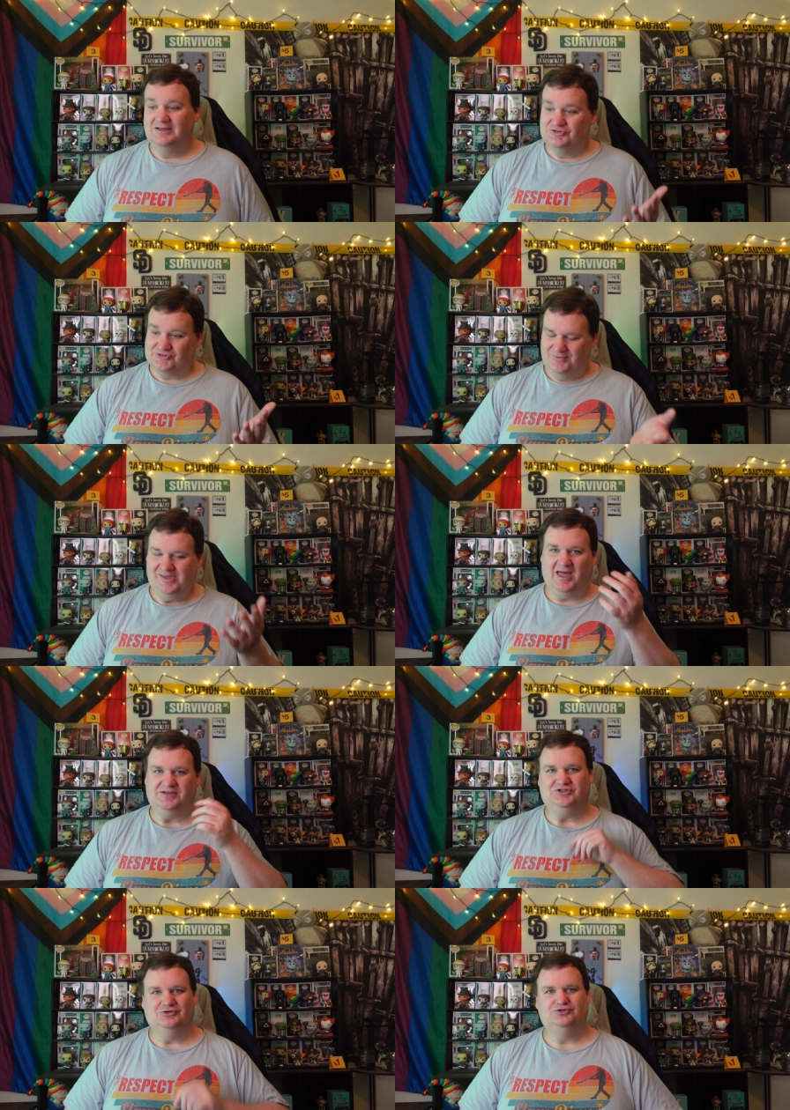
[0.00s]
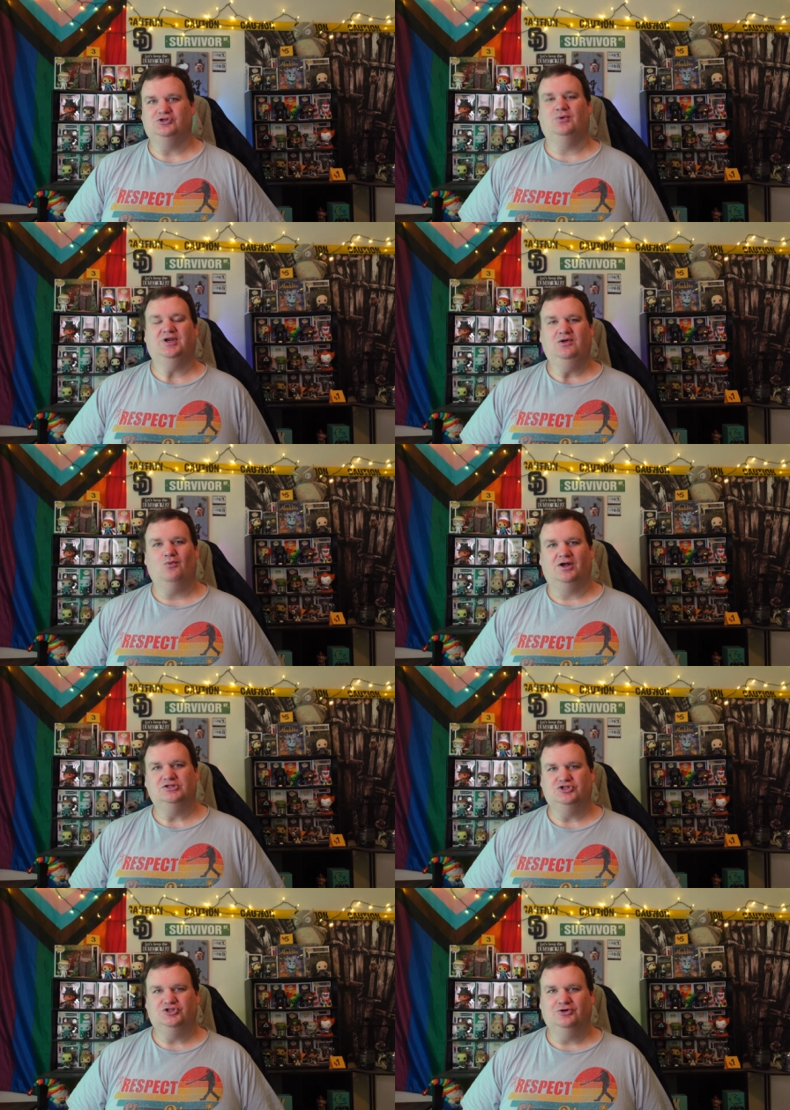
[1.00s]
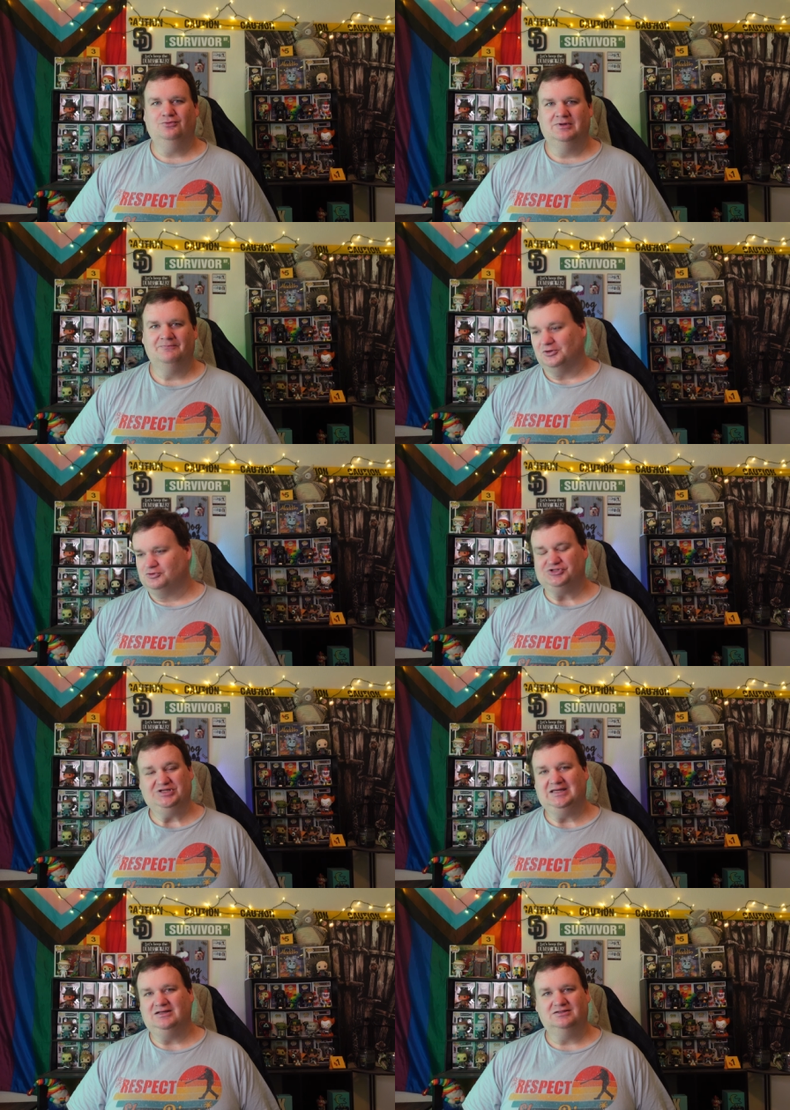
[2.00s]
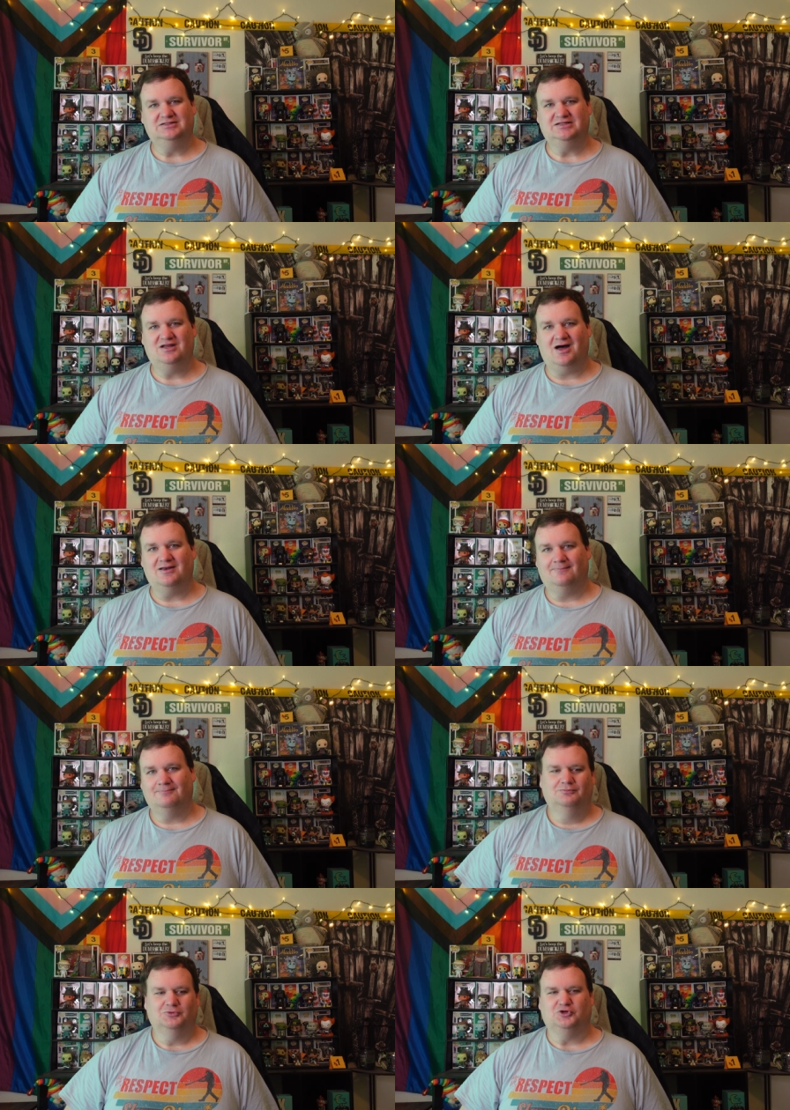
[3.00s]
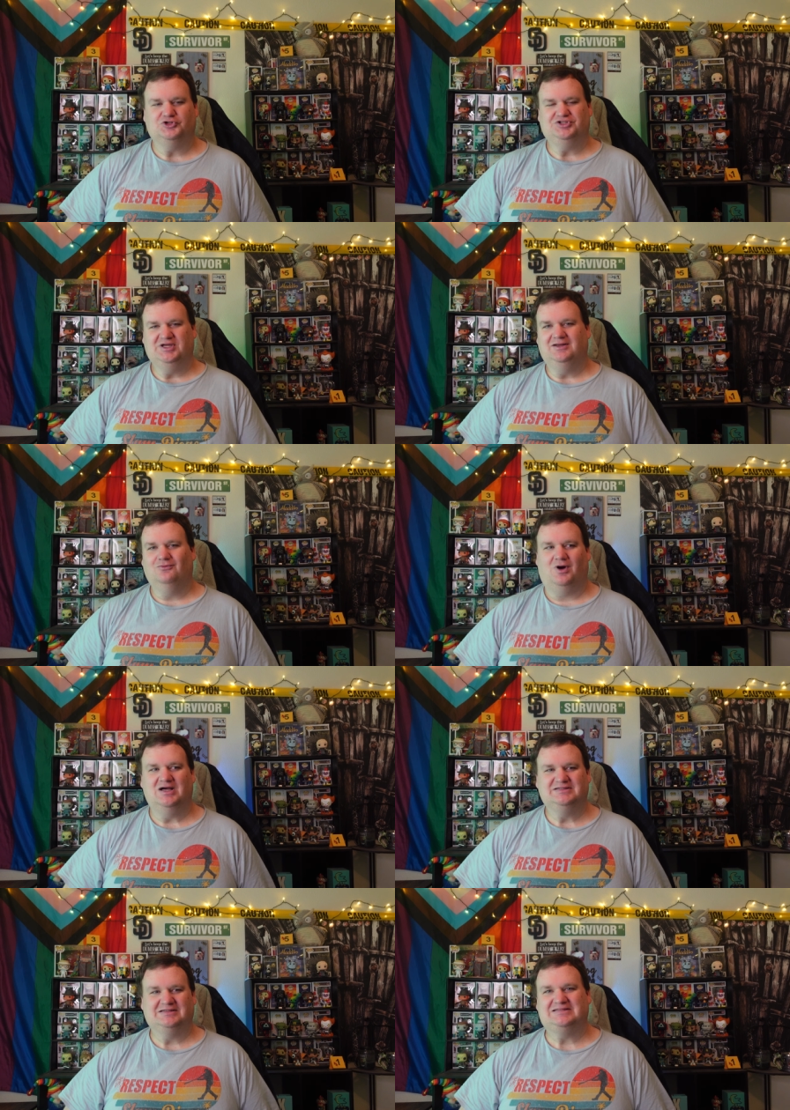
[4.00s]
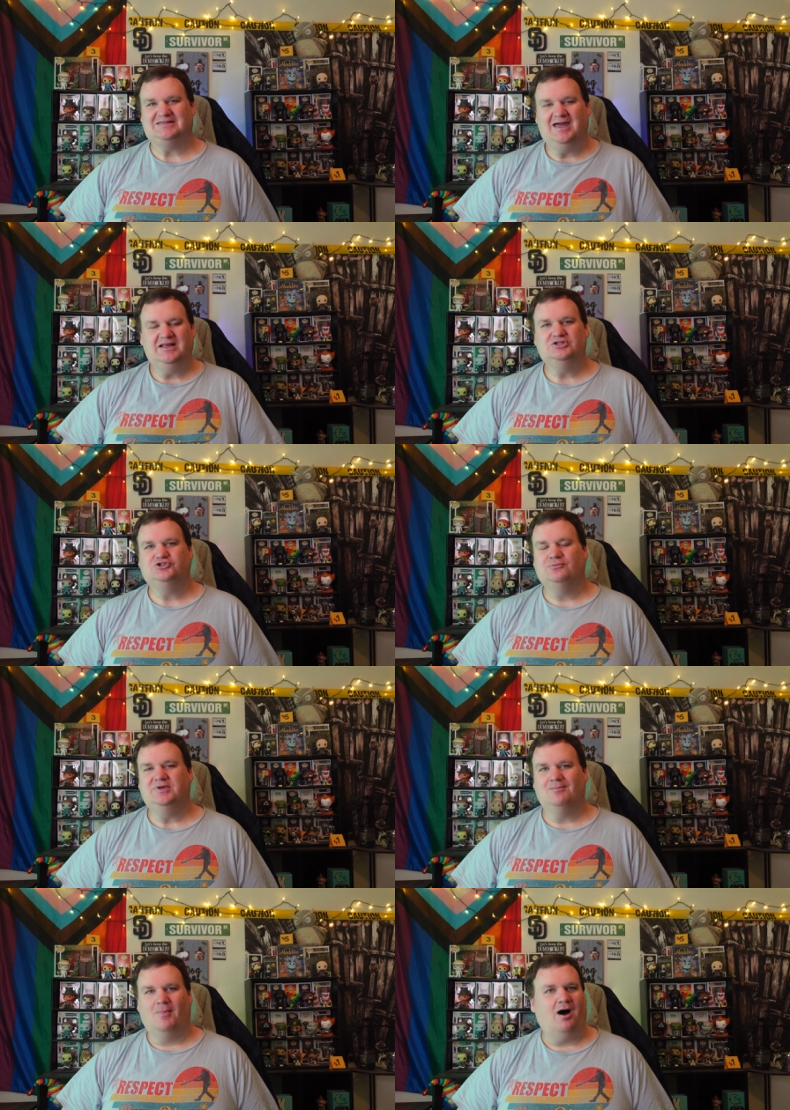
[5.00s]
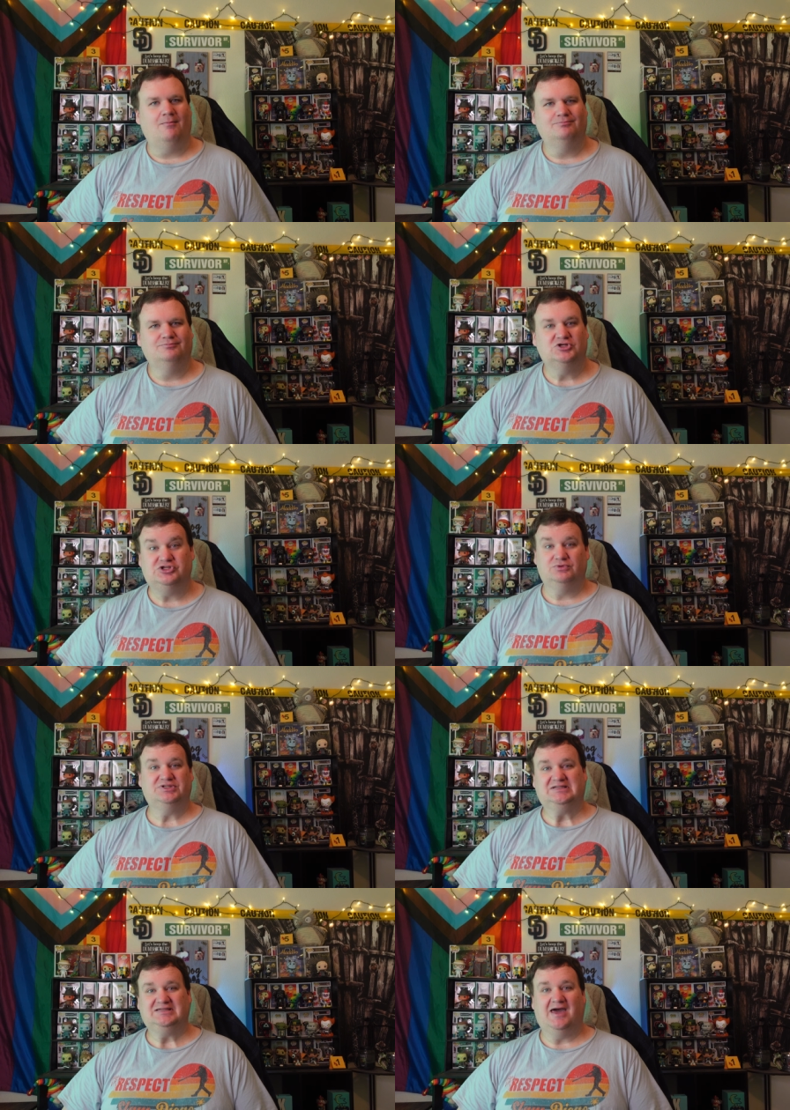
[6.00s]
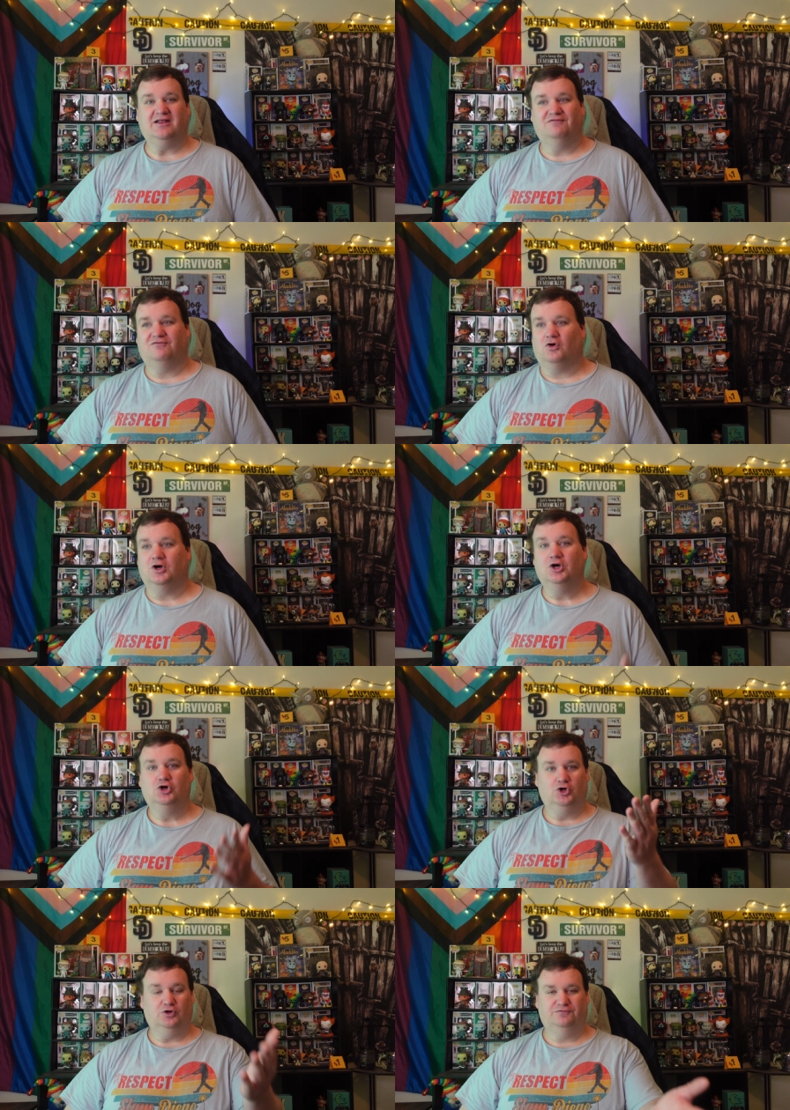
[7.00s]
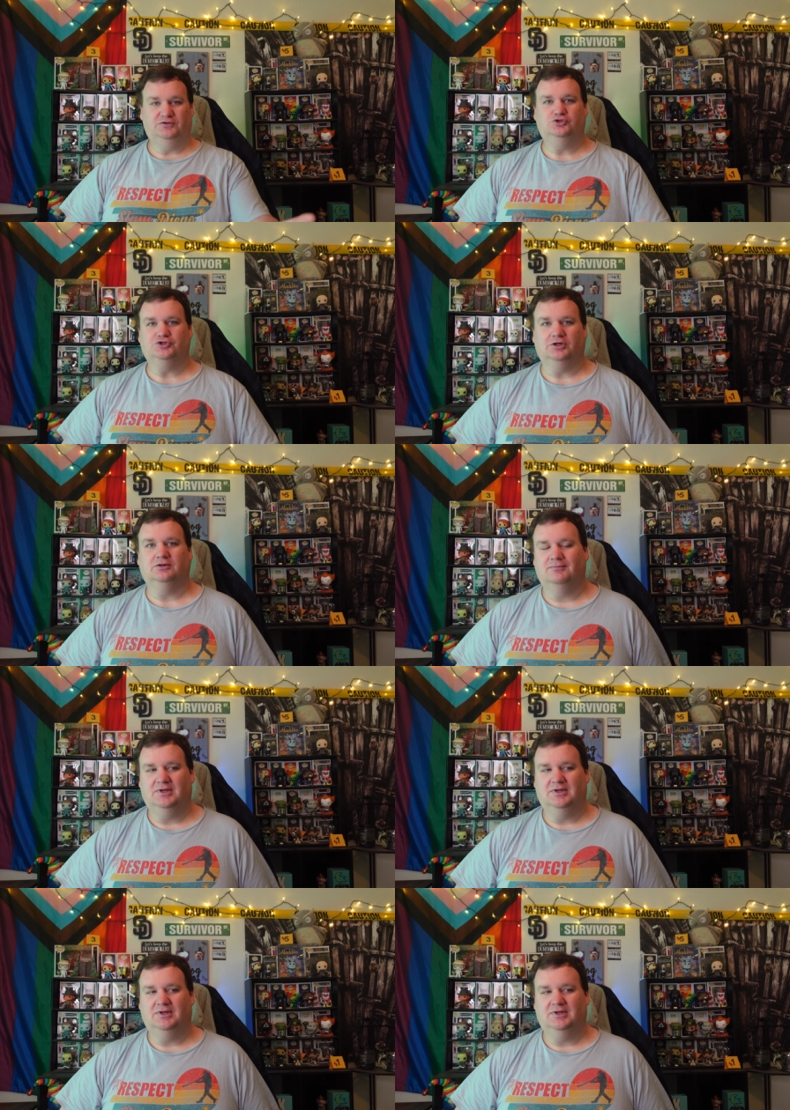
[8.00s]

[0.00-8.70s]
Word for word: So he got to do what he wanted to do. Kristine did not. Kristine was excited to be a mom. She was excited for her future